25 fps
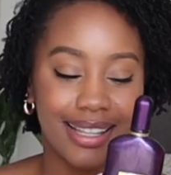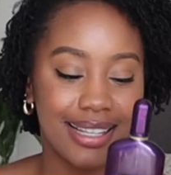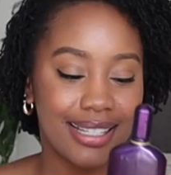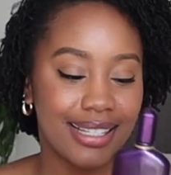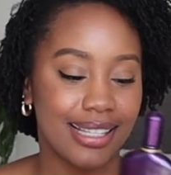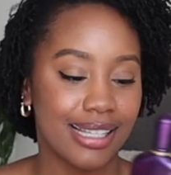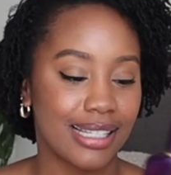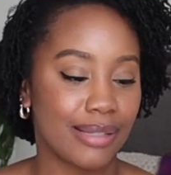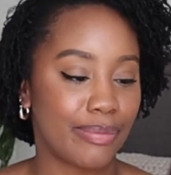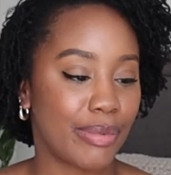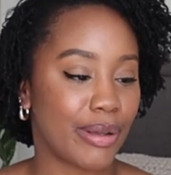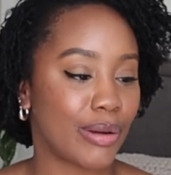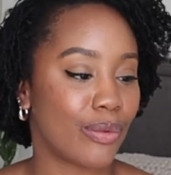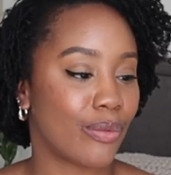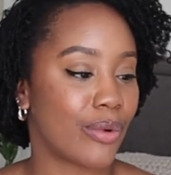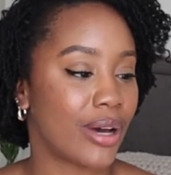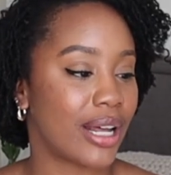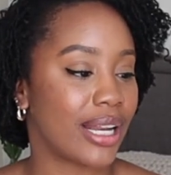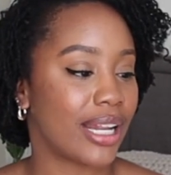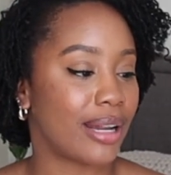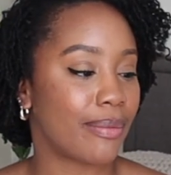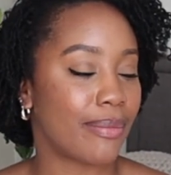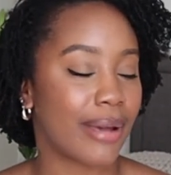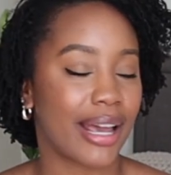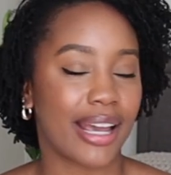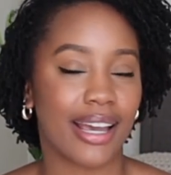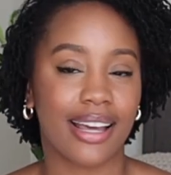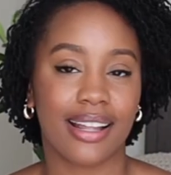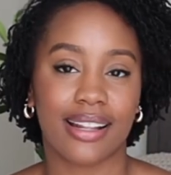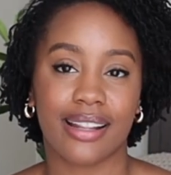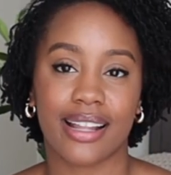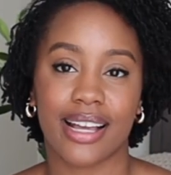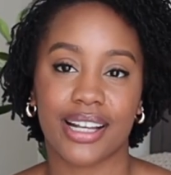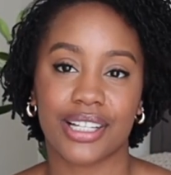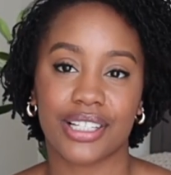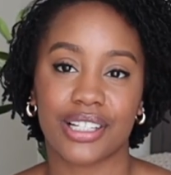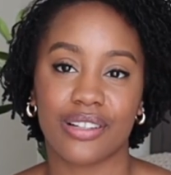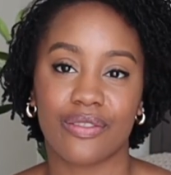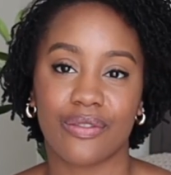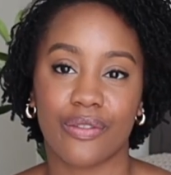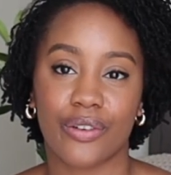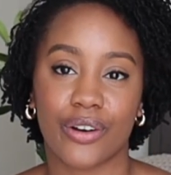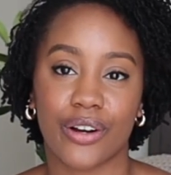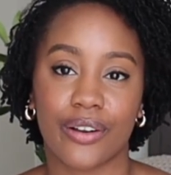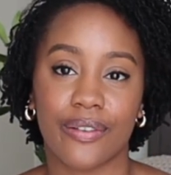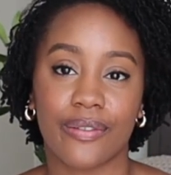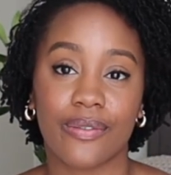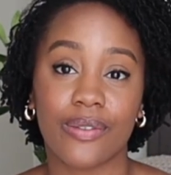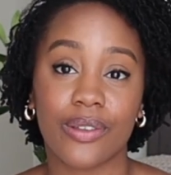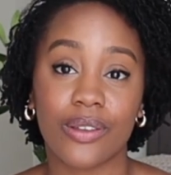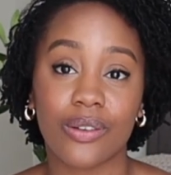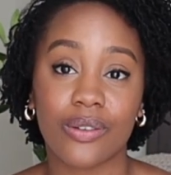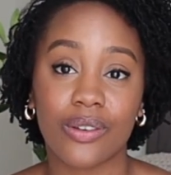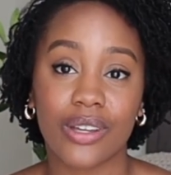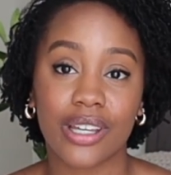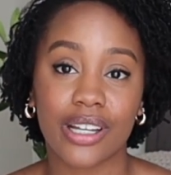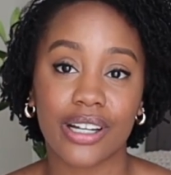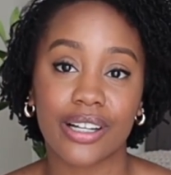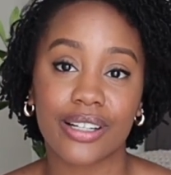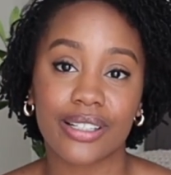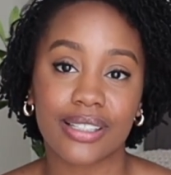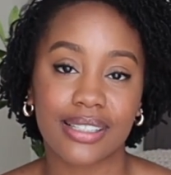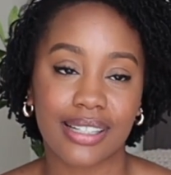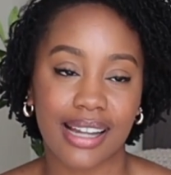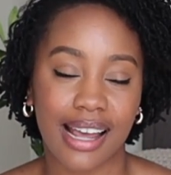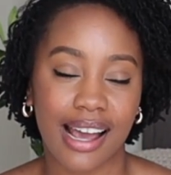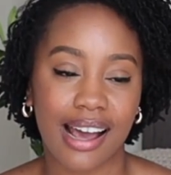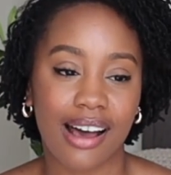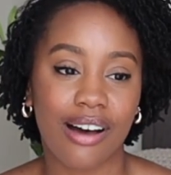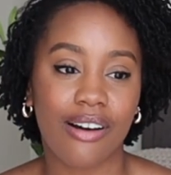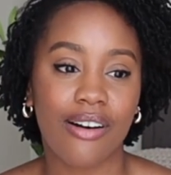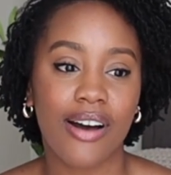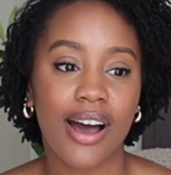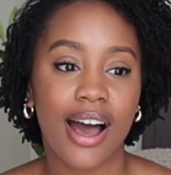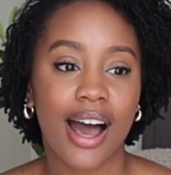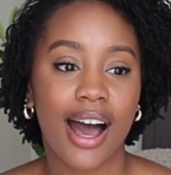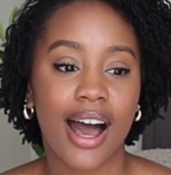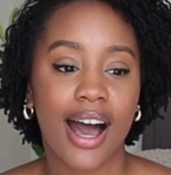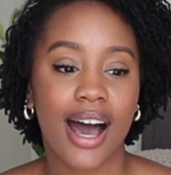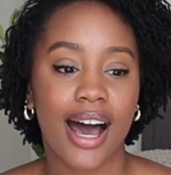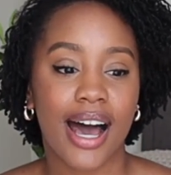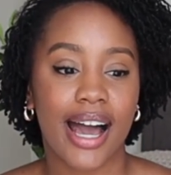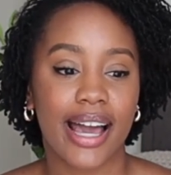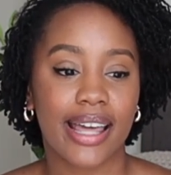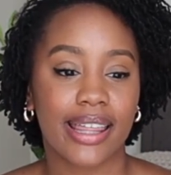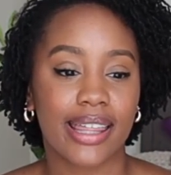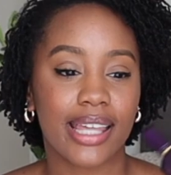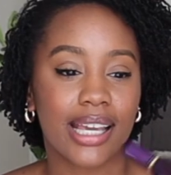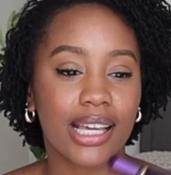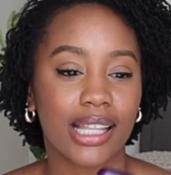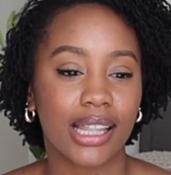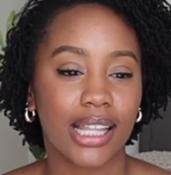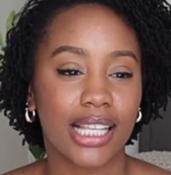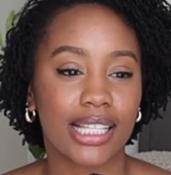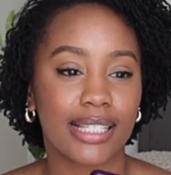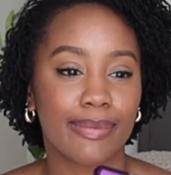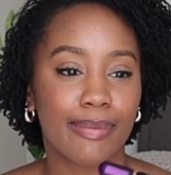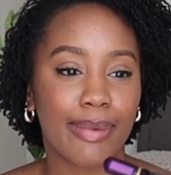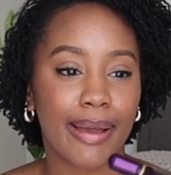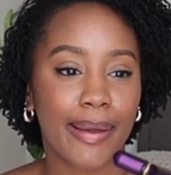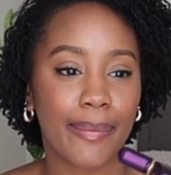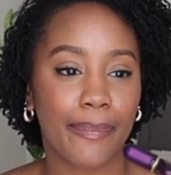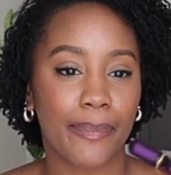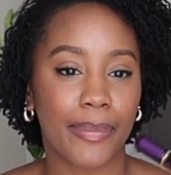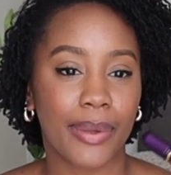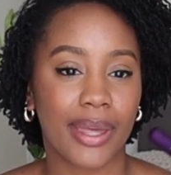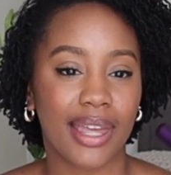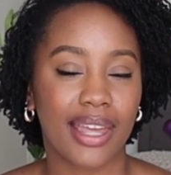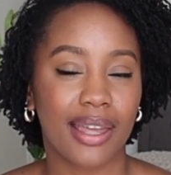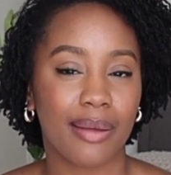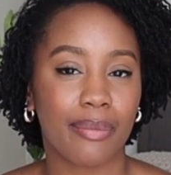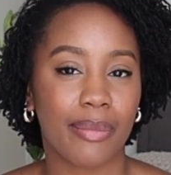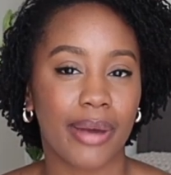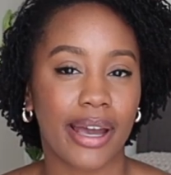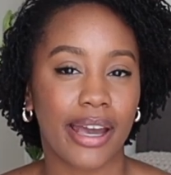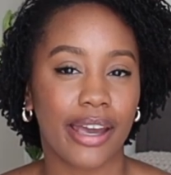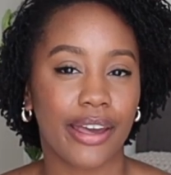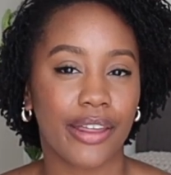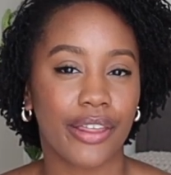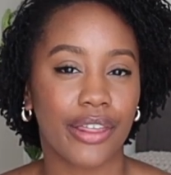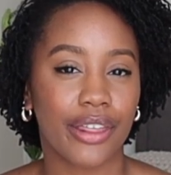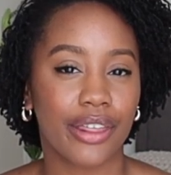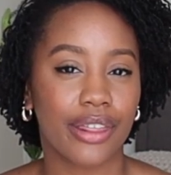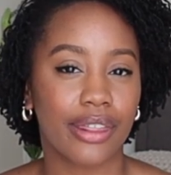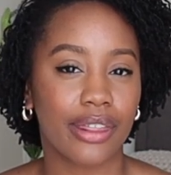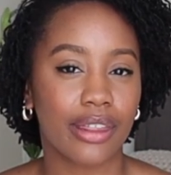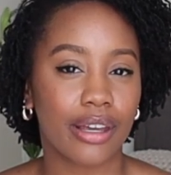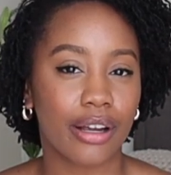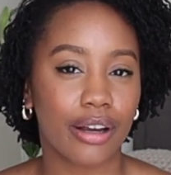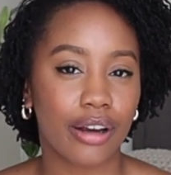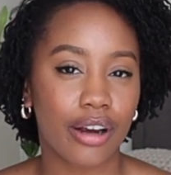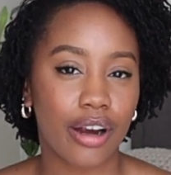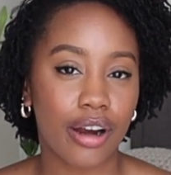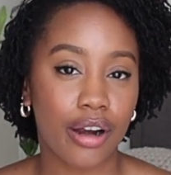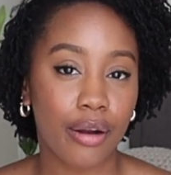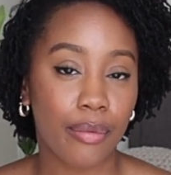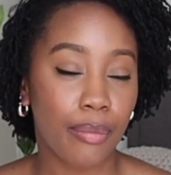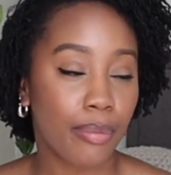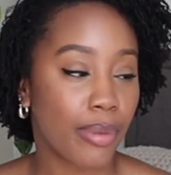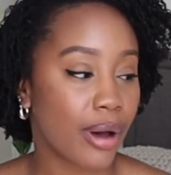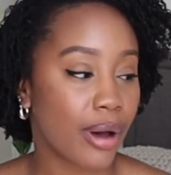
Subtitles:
This has been one in my collection for a few years now. I think this might be my third